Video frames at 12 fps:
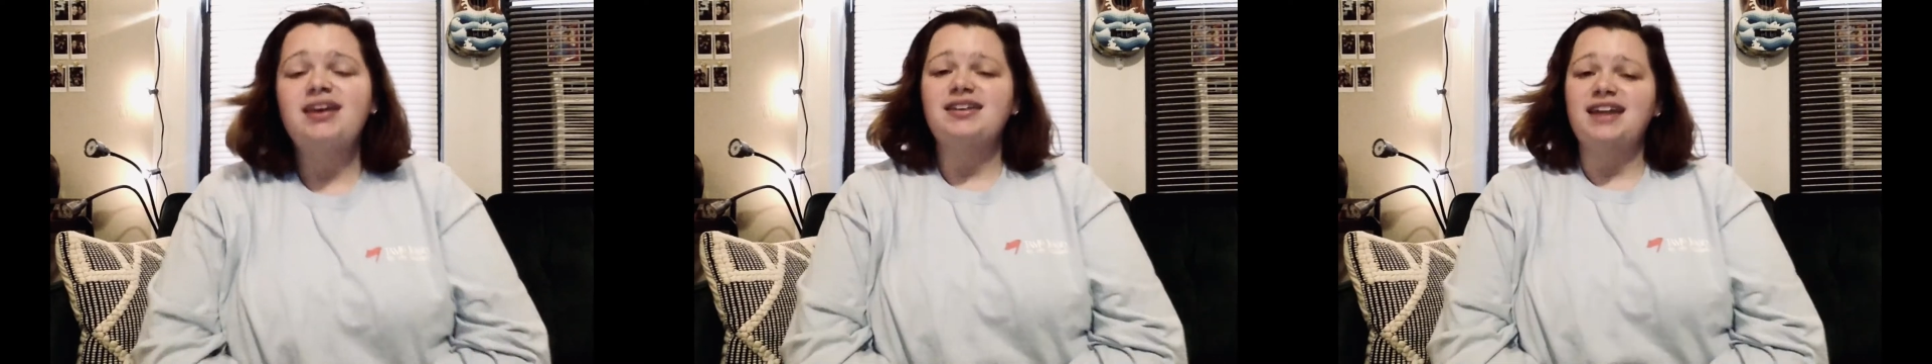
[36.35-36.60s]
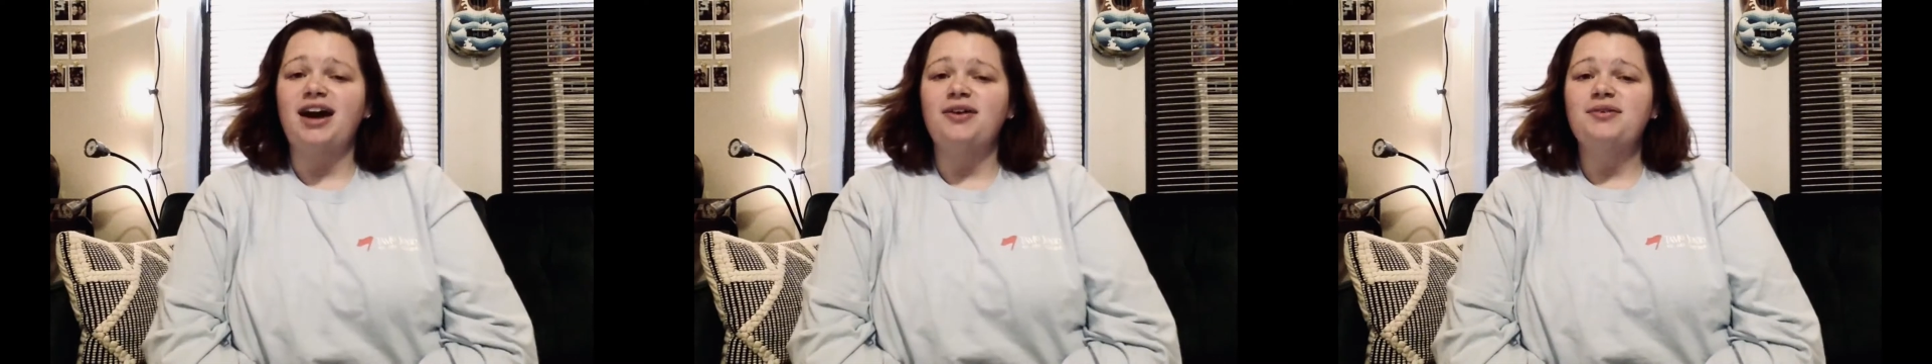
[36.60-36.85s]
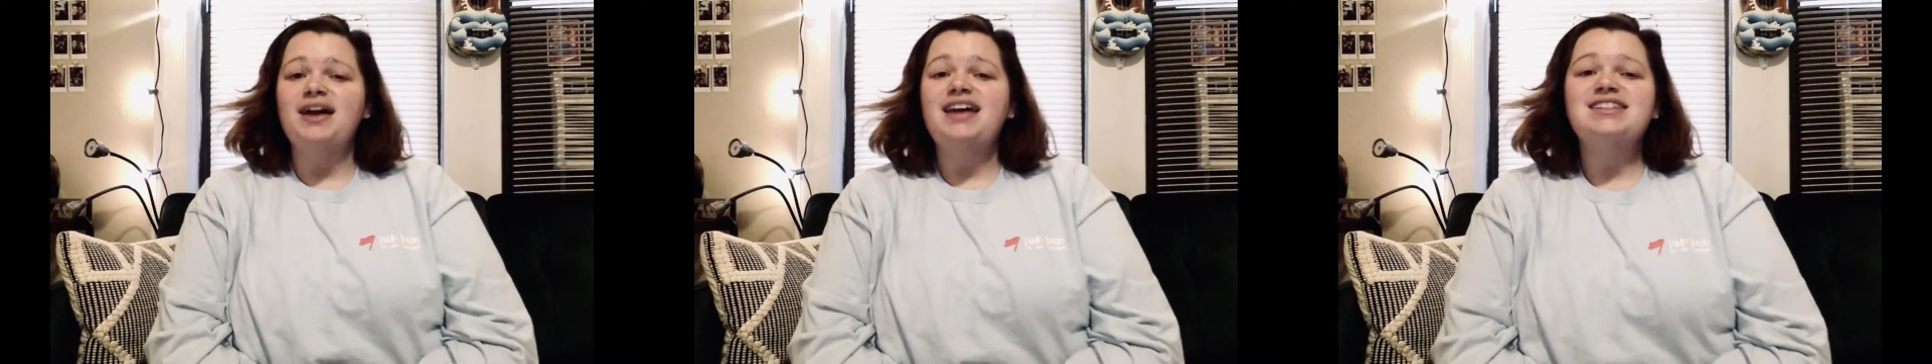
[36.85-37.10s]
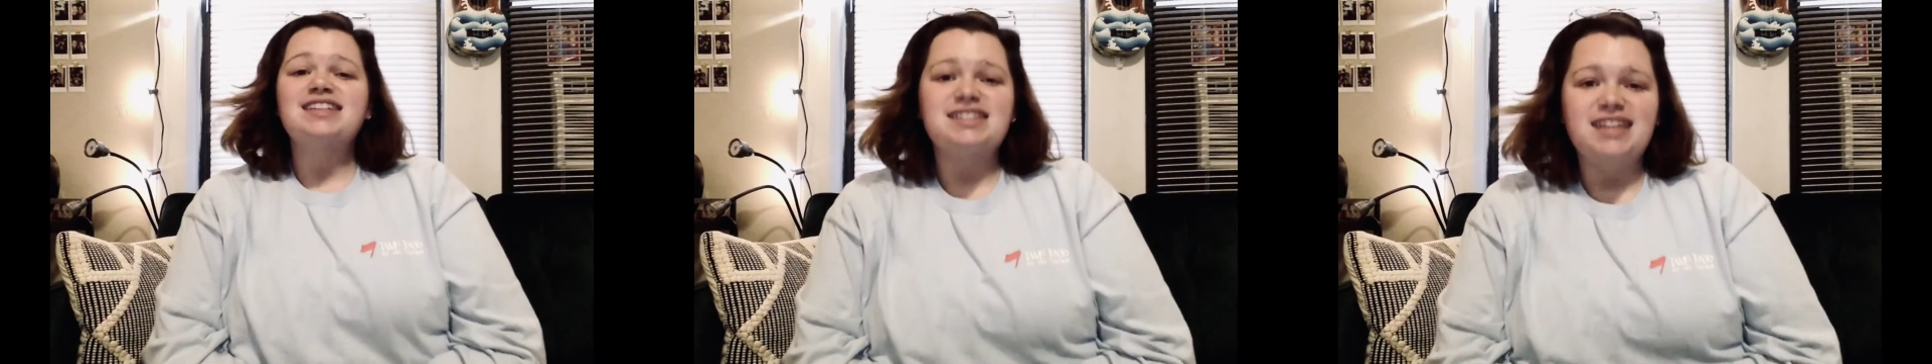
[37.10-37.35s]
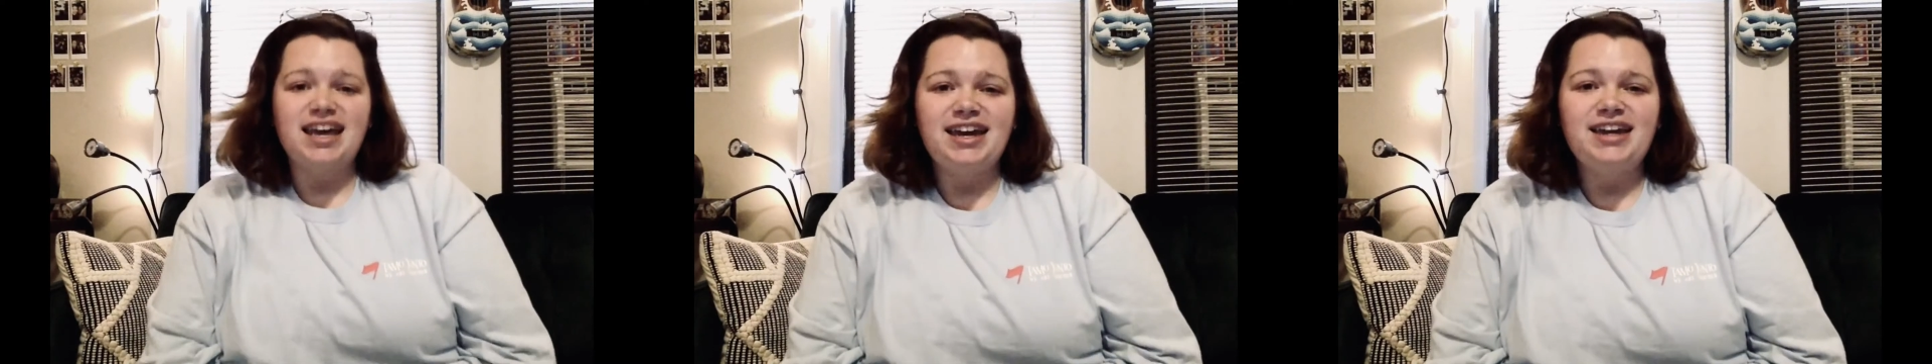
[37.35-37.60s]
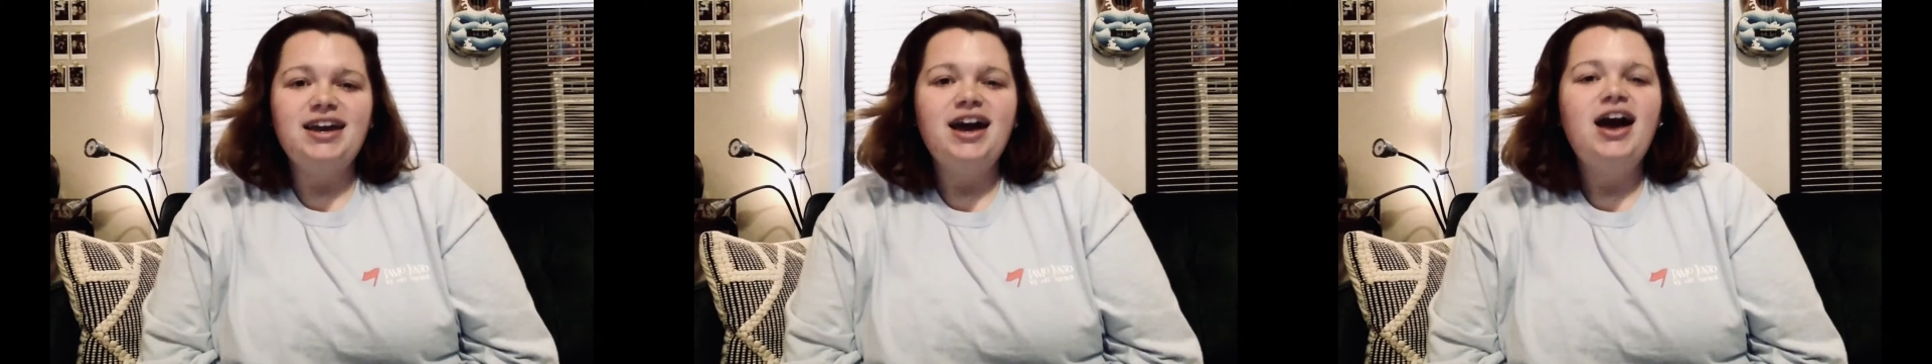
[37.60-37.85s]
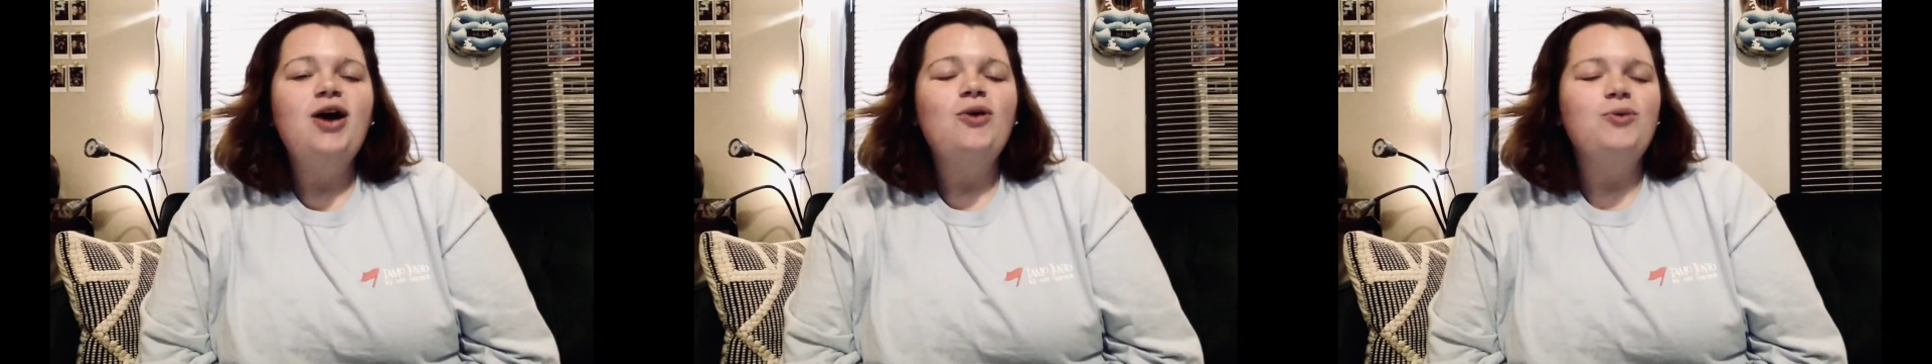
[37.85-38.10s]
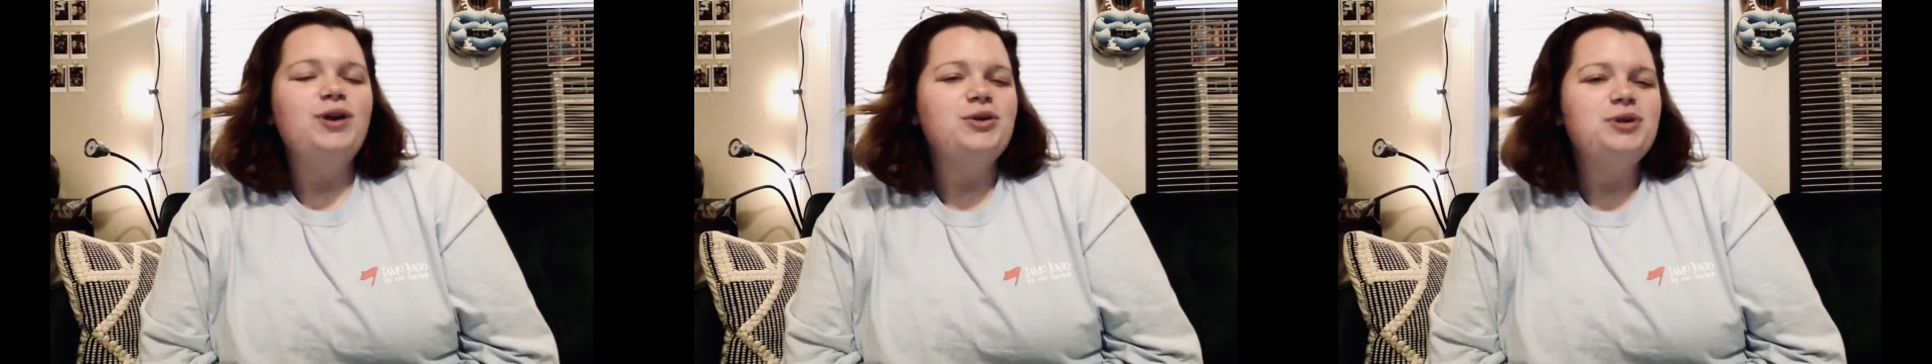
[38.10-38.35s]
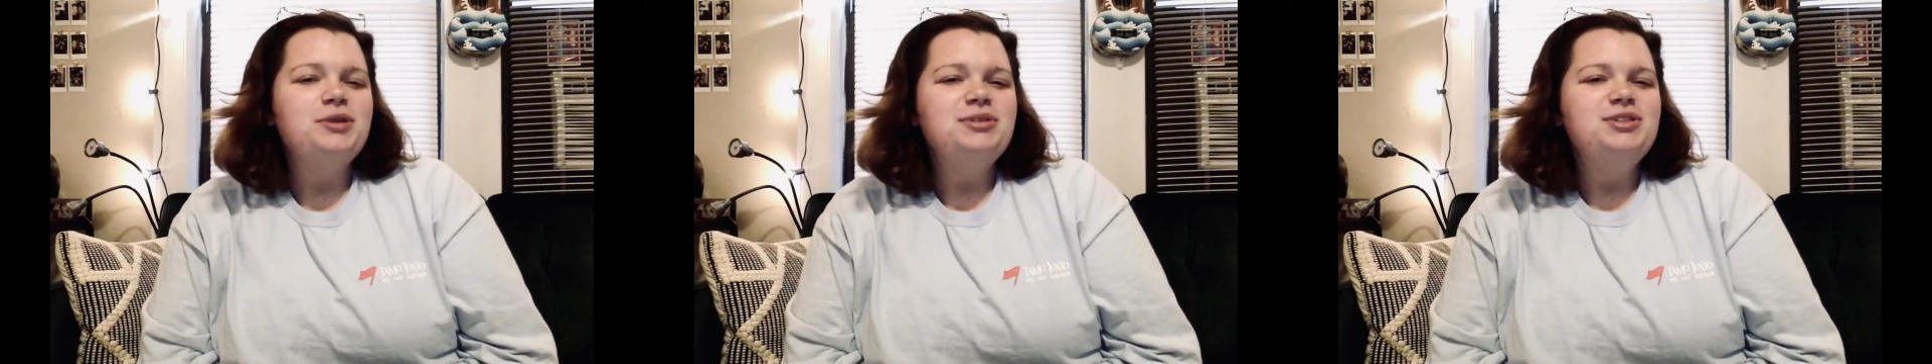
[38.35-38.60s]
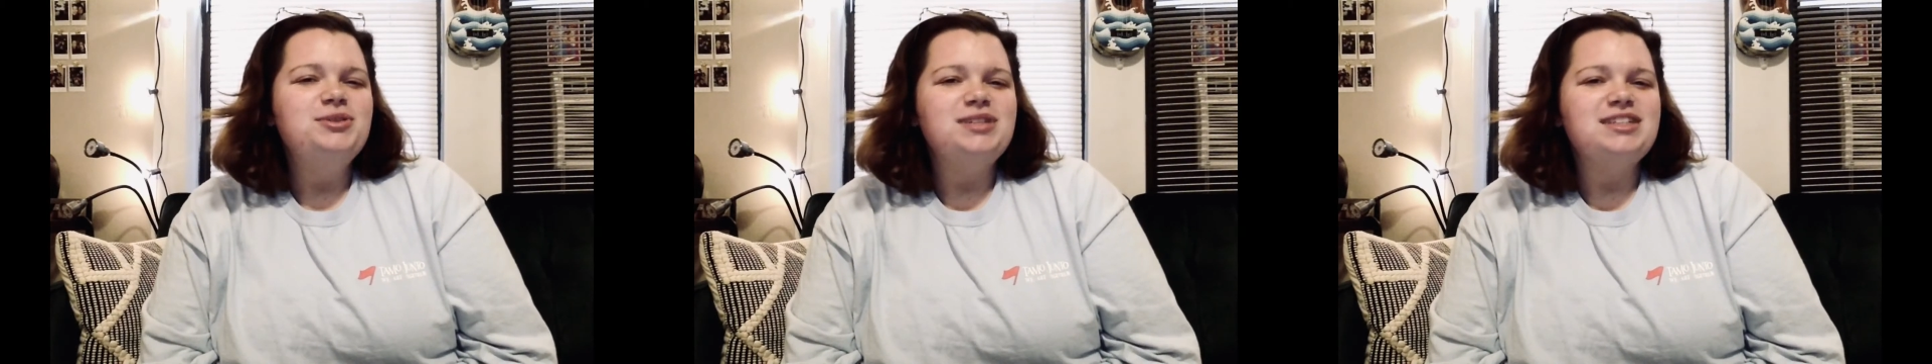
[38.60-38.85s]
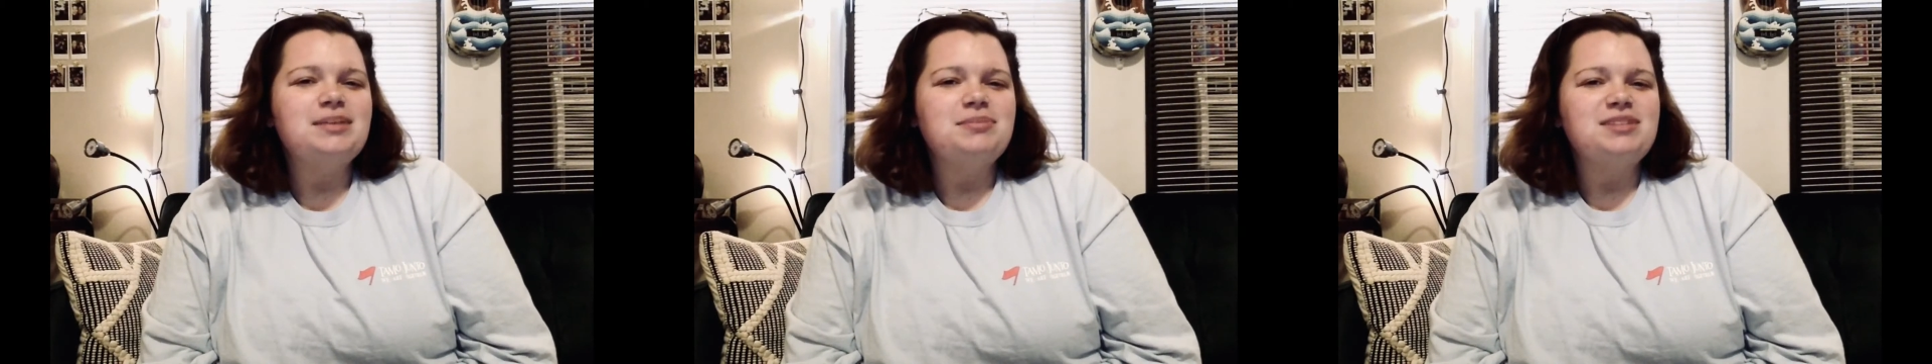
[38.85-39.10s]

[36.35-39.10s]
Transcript: Now, today we are going to be doing something